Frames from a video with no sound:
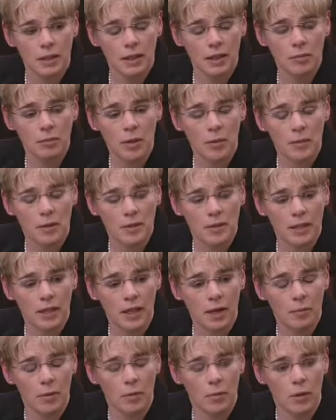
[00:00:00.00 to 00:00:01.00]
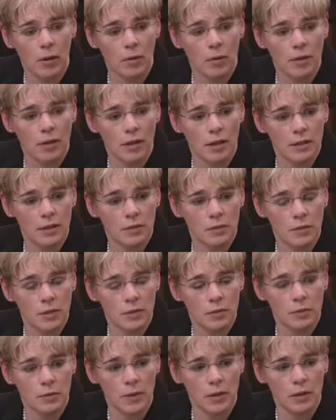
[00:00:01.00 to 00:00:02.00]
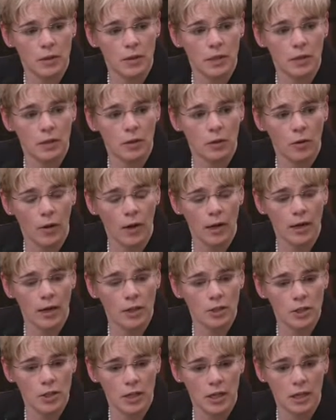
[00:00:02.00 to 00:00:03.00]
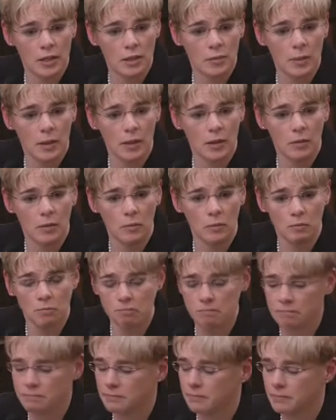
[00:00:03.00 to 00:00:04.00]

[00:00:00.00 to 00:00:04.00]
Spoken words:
commitment to come and work with us was really great, and she has been